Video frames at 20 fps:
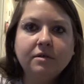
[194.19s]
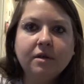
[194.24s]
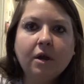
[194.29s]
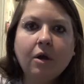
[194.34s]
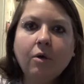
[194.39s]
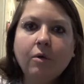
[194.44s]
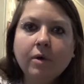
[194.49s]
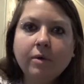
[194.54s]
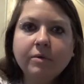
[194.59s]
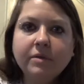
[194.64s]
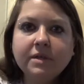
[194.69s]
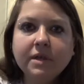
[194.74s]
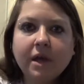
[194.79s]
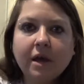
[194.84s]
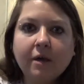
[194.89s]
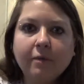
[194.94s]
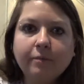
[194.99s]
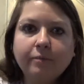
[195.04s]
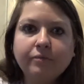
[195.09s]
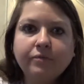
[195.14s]
Oh, it was
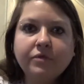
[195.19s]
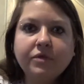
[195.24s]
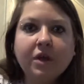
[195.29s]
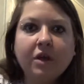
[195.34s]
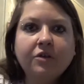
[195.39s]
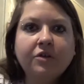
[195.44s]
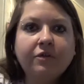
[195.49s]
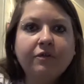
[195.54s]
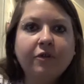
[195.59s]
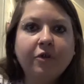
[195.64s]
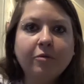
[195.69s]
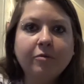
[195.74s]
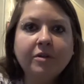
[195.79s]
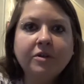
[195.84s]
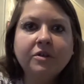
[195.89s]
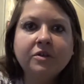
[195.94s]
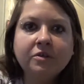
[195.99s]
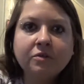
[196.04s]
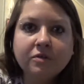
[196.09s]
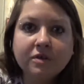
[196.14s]
um, Dr.
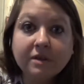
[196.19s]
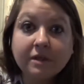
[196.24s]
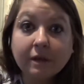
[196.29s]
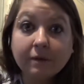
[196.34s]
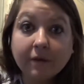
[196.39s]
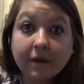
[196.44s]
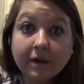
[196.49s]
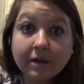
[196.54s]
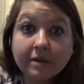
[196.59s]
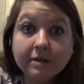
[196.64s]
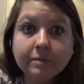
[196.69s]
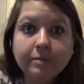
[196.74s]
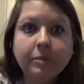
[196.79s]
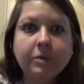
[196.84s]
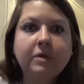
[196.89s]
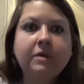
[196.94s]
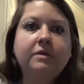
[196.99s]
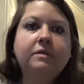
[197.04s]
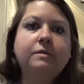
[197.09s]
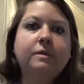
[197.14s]
Fuhrman too, because I read his
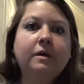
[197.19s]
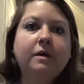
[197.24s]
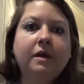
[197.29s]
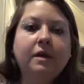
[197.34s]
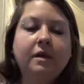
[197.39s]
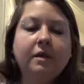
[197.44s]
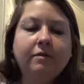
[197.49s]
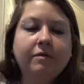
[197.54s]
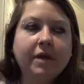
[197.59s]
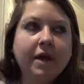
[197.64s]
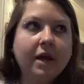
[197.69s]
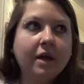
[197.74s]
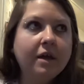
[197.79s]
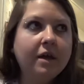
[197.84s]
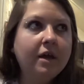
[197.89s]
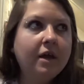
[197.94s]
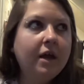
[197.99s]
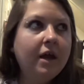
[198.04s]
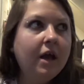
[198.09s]
book as well. I love that.